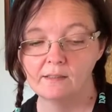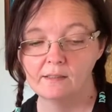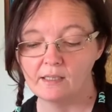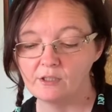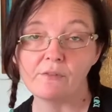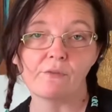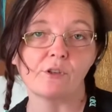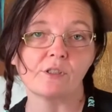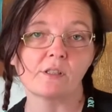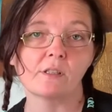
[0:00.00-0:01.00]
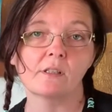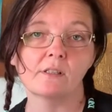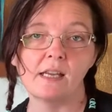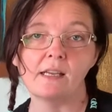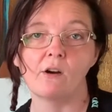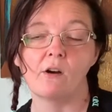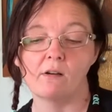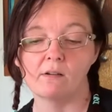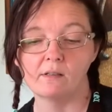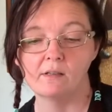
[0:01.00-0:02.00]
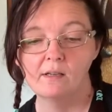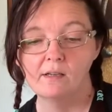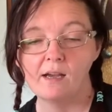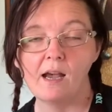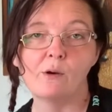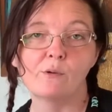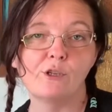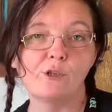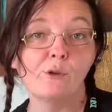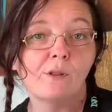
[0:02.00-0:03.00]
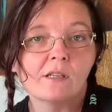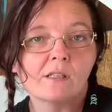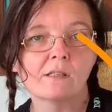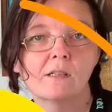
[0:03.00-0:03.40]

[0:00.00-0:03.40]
and different take on how to do this.